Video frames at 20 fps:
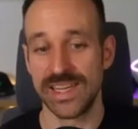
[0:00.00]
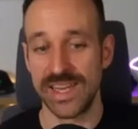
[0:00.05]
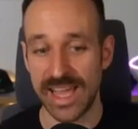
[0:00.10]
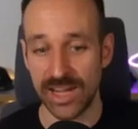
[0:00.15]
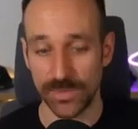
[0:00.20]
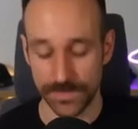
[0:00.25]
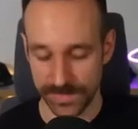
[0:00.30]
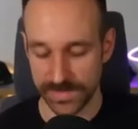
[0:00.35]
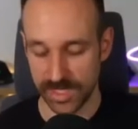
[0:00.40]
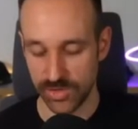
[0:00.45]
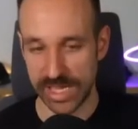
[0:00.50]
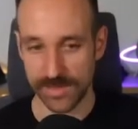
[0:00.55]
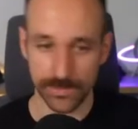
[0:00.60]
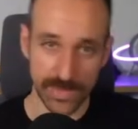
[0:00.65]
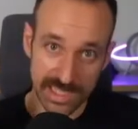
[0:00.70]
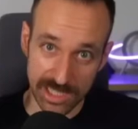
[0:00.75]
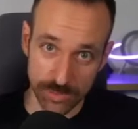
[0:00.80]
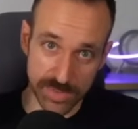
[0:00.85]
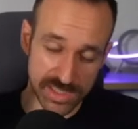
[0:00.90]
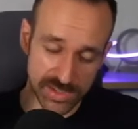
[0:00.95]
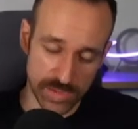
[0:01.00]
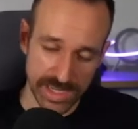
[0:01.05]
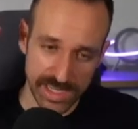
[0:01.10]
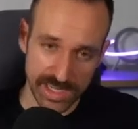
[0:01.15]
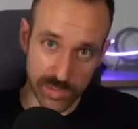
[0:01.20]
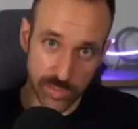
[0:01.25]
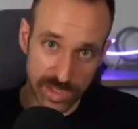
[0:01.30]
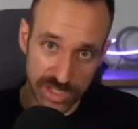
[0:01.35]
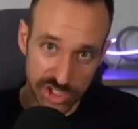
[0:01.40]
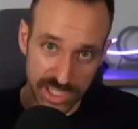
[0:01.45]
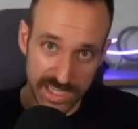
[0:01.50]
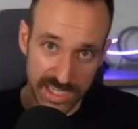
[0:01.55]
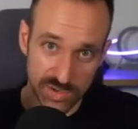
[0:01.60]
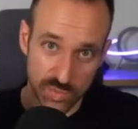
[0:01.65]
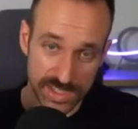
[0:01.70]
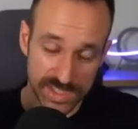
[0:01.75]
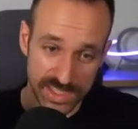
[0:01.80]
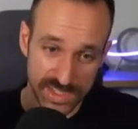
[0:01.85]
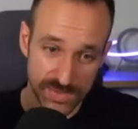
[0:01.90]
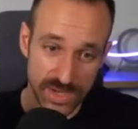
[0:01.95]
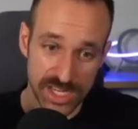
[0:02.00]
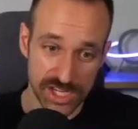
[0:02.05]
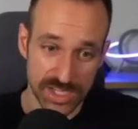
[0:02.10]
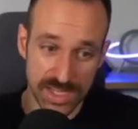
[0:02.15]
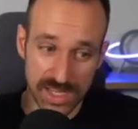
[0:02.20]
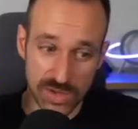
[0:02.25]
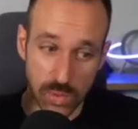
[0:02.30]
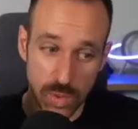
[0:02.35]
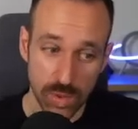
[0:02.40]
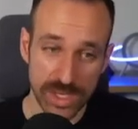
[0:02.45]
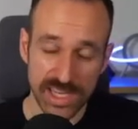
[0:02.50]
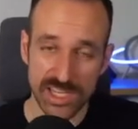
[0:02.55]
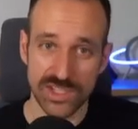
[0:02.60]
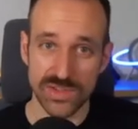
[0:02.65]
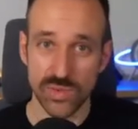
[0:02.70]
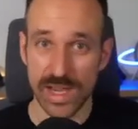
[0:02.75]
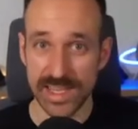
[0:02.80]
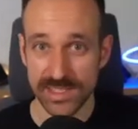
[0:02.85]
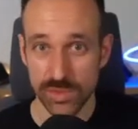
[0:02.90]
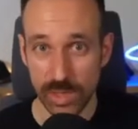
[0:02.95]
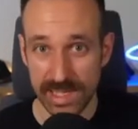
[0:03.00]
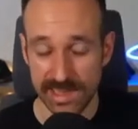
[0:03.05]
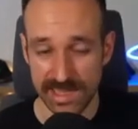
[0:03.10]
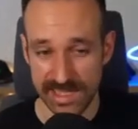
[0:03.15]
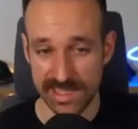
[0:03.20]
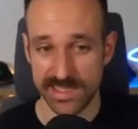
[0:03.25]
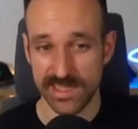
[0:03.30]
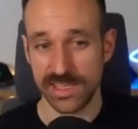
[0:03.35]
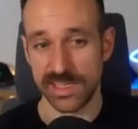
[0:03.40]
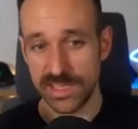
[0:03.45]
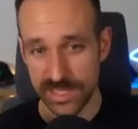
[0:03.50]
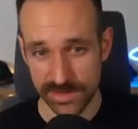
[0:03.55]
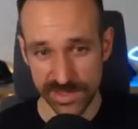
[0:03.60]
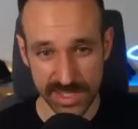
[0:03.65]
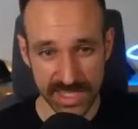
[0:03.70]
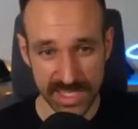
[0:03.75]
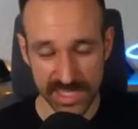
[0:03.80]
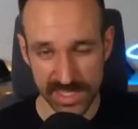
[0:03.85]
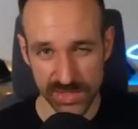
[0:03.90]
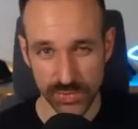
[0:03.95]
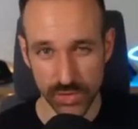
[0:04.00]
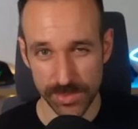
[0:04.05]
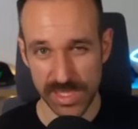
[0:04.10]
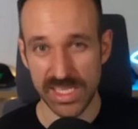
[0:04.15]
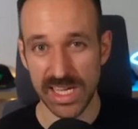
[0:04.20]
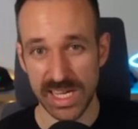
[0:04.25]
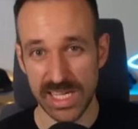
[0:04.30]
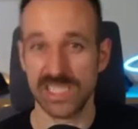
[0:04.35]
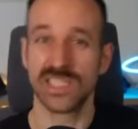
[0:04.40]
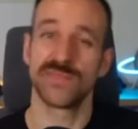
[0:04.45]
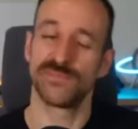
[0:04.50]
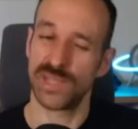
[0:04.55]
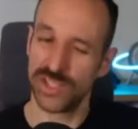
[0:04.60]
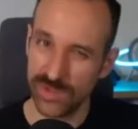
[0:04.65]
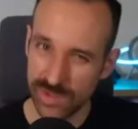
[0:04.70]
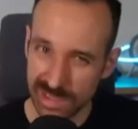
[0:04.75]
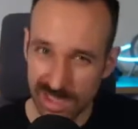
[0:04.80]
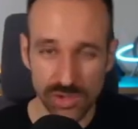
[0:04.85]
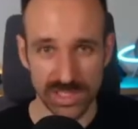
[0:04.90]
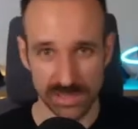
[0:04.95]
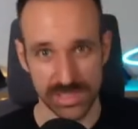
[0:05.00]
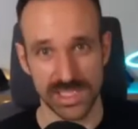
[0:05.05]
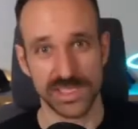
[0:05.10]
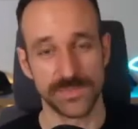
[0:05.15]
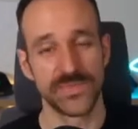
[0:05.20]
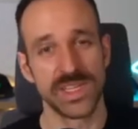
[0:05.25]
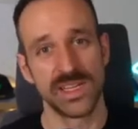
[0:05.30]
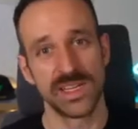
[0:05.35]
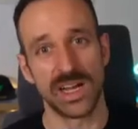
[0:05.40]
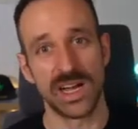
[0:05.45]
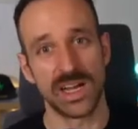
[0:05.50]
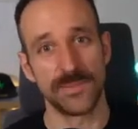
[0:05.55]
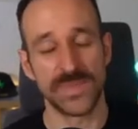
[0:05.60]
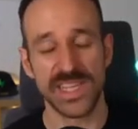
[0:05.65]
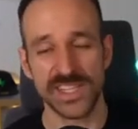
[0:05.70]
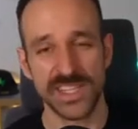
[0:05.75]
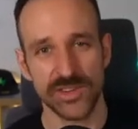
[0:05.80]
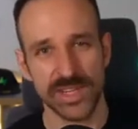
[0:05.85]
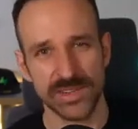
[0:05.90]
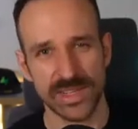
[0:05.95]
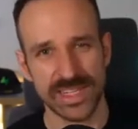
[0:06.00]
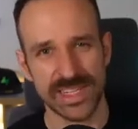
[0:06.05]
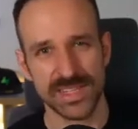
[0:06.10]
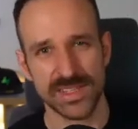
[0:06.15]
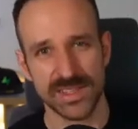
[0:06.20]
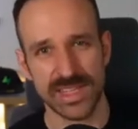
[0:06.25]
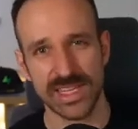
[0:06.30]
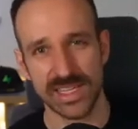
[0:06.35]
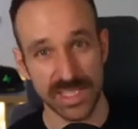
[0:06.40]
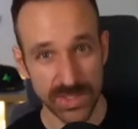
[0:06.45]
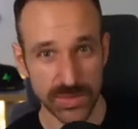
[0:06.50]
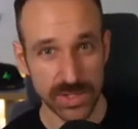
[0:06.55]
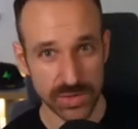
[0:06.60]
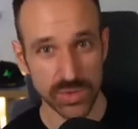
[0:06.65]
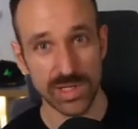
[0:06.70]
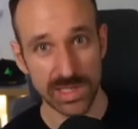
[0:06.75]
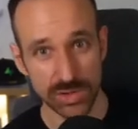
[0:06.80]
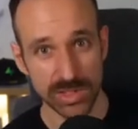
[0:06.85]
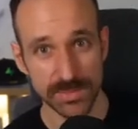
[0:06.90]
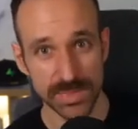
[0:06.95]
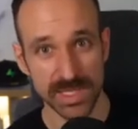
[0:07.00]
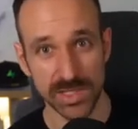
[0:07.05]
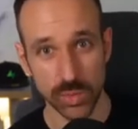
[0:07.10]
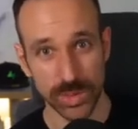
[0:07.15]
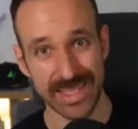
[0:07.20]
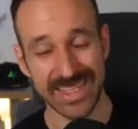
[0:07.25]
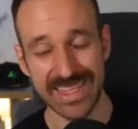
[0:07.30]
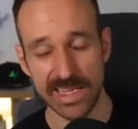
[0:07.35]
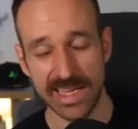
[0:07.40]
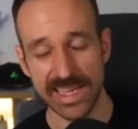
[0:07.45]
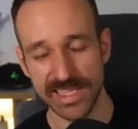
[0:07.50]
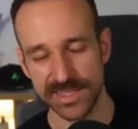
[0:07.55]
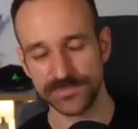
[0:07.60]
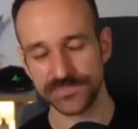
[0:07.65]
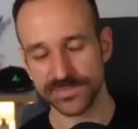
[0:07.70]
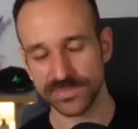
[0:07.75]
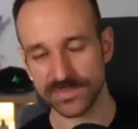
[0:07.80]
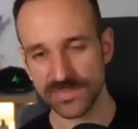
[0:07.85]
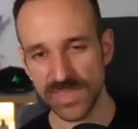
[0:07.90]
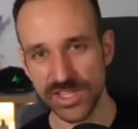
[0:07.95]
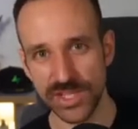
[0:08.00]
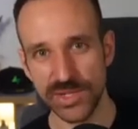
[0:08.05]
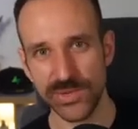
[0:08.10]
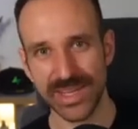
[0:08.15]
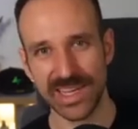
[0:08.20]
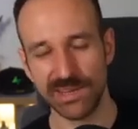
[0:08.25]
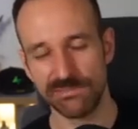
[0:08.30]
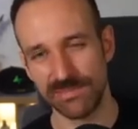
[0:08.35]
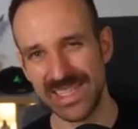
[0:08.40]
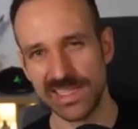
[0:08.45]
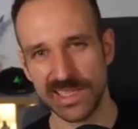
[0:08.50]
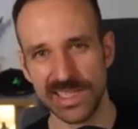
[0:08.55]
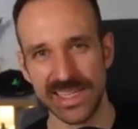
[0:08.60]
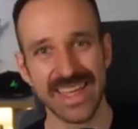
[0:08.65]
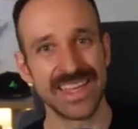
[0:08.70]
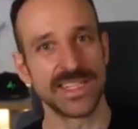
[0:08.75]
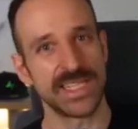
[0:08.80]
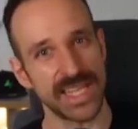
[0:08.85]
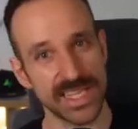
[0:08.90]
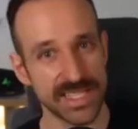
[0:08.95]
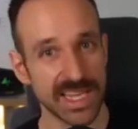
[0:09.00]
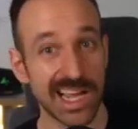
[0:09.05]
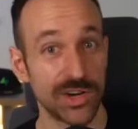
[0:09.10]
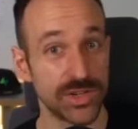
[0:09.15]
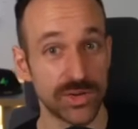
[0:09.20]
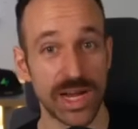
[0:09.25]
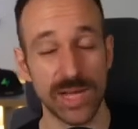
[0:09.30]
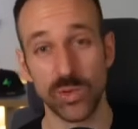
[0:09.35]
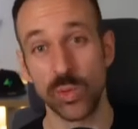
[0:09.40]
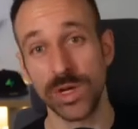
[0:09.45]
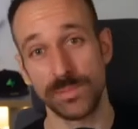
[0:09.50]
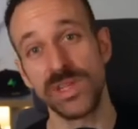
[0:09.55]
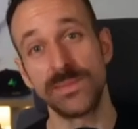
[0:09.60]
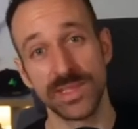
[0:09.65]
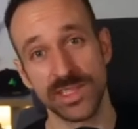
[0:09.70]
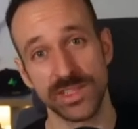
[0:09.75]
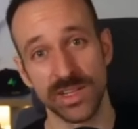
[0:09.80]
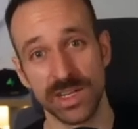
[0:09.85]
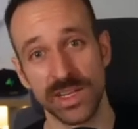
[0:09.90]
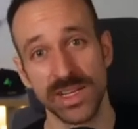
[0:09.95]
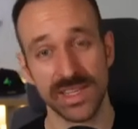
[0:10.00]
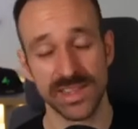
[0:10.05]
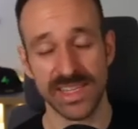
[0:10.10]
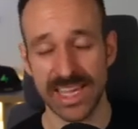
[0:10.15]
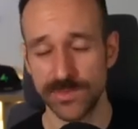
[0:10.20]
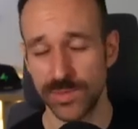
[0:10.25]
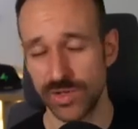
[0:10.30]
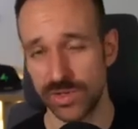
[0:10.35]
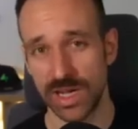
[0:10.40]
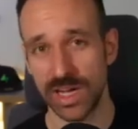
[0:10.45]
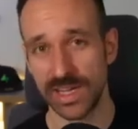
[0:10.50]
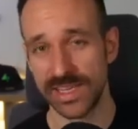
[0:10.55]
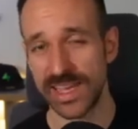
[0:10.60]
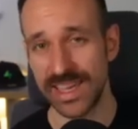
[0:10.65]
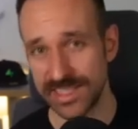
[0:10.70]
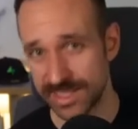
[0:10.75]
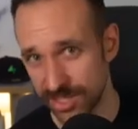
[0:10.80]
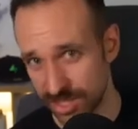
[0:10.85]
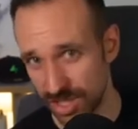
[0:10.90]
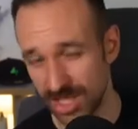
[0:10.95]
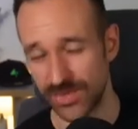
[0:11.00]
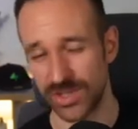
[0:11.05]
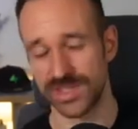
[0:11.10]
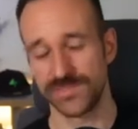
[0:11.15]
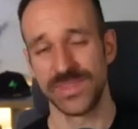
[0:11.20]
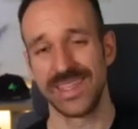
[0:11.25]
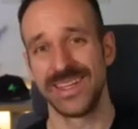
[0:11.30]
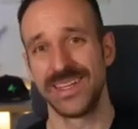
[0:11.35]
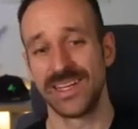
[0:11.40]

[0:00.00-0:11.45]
Now, okay, my cloud build is running. We're gonna check it out once it is finished. What we can do as well is use the settings from EAS, but do a local build. The idea here is that if you do a local build with EAS, you can basically test how your app would be built on the Expo EAS servers.